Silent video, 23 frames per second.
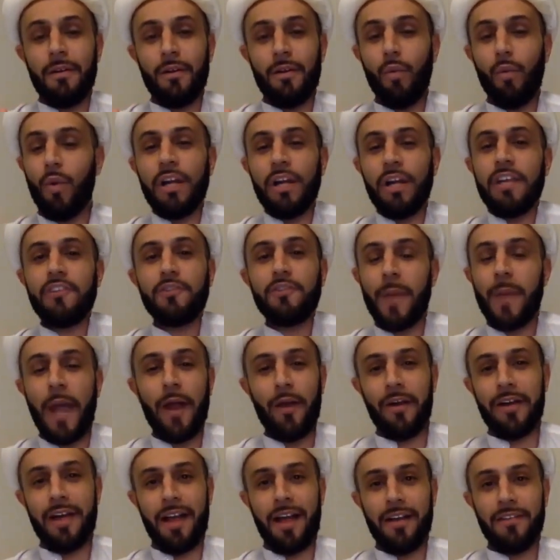What is
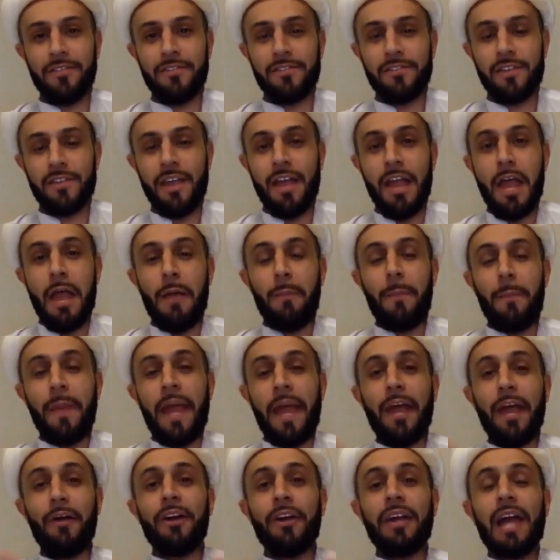paradise?
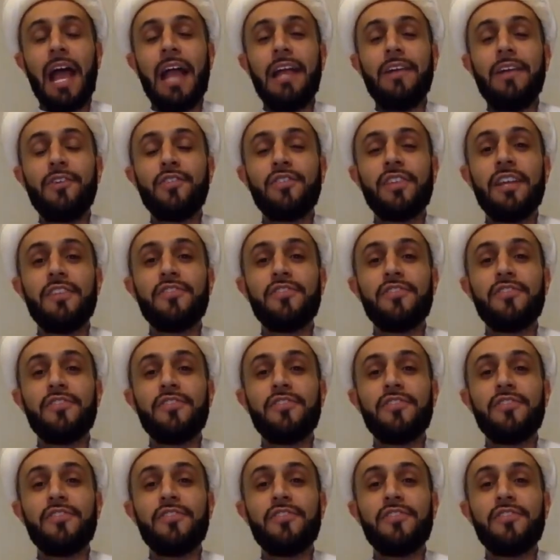Paradise